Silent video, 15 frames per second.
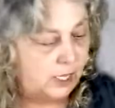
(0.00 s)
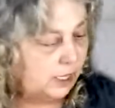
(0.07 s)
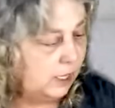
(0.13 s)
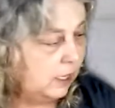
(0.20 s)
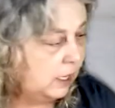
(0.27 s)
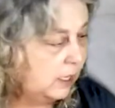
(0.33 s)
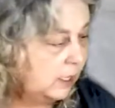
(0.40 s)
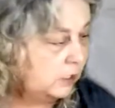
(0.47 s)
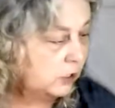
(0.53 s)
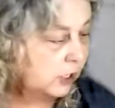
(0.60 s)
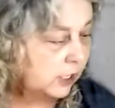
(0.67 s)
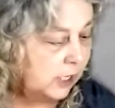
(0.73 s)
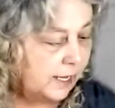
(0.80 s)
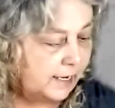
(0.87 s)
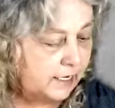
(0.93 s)
and you're going to lay
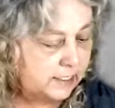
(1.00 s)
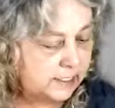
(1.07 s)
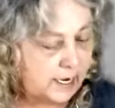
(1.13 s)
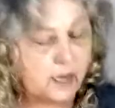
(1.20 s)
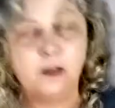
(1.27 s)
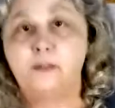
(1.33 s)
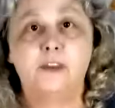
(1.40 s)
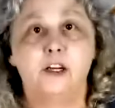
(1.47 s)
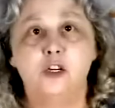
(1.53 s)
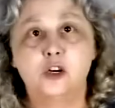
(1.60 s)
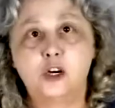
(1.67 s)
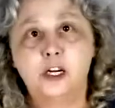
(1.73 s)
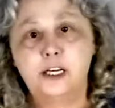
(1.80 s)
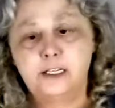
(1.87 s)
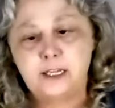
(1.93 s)
it down. Then you're going to
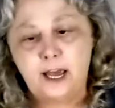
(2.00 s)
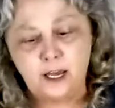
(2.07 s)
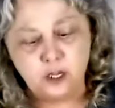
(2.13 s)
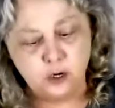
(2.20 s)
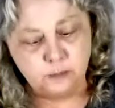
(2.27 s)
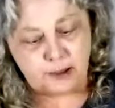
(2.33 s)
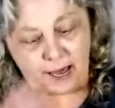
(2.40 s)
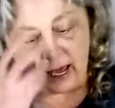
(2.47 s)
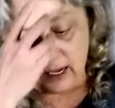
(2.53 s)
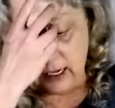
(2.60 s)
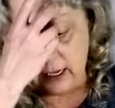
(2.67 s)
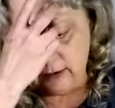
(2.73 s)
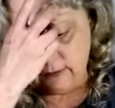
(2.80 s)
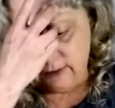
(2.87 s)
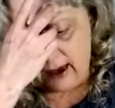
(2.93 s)
take your backing
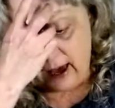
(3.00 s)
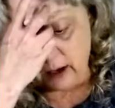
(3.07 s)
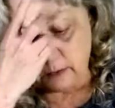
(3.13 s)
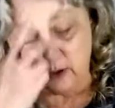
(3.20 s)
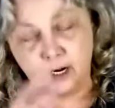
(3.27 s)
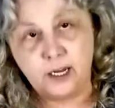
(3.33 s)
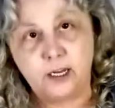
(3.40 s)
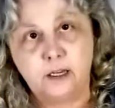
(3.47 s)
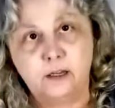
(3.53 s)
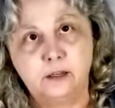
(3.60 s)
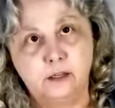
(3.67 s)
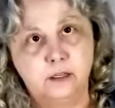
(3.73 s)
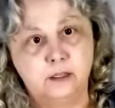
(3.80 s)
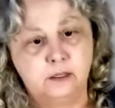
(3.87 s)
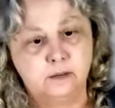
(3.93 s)
fabric
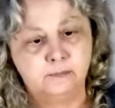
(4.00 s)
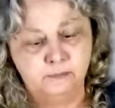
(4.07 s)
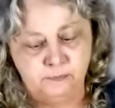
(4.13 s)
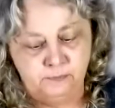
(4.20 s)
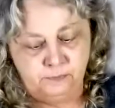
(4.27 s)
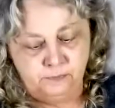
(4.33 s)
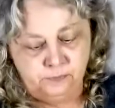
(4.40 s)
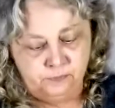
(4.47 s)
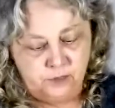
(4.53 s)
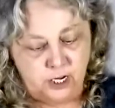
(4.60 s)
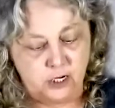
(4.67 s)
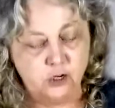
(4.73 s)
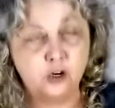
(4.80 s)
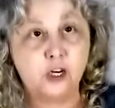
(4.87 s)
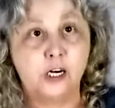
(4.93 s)
and you're
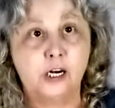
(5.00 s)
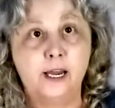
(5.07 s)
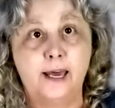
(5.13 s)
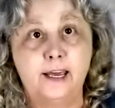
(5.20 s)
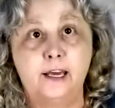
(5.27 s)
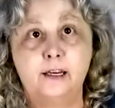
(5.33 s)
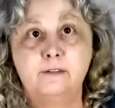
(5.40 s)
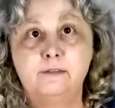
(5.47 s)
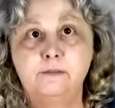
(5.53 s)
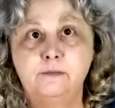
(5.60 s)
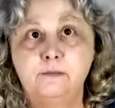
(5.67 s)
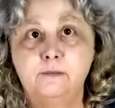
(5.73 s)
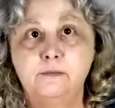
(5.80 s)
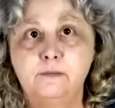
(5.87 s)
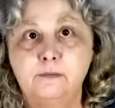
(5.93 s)
going to lay it
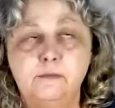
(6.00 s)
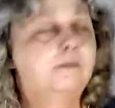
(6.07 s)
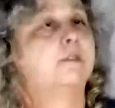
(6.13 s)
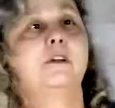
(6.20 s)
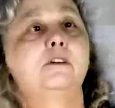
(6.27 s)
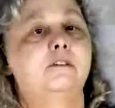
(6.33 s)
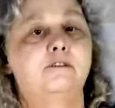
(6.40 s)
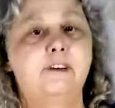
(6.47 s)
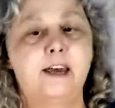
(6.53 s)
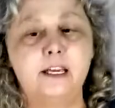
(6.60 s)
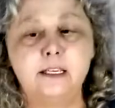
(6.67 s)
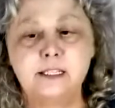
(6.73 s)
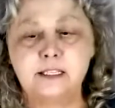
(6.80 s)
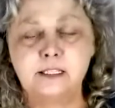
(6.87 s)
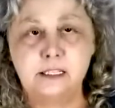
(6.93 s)
face
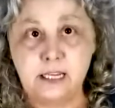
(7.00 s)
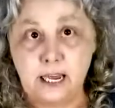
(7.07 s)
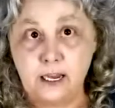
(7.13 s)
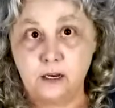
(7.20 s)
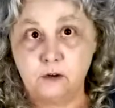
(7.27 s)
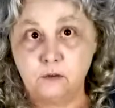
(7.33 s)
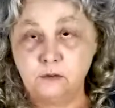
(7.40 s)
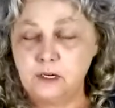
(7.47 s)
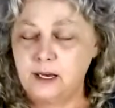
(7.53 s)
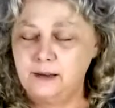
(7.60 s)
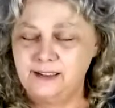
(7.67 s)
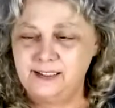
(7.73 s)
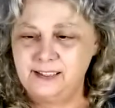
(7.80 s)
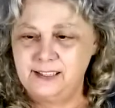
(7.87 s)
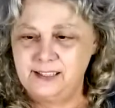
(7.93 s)
down.
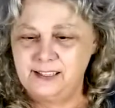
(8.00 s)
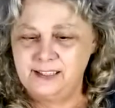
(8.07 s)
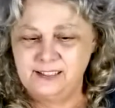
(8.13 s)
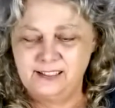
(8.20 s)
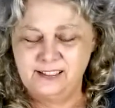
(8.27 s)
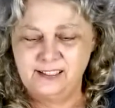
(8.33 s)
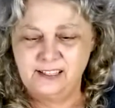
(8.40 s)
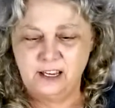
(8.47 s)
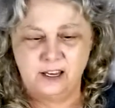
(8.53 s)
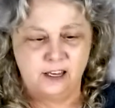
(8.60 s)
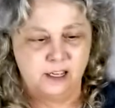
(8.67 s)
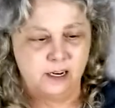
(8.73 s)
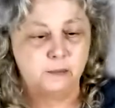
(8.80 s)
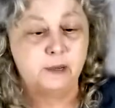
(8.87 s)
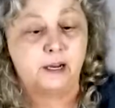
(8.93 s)

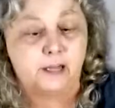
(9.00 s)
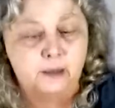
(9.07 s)
Let me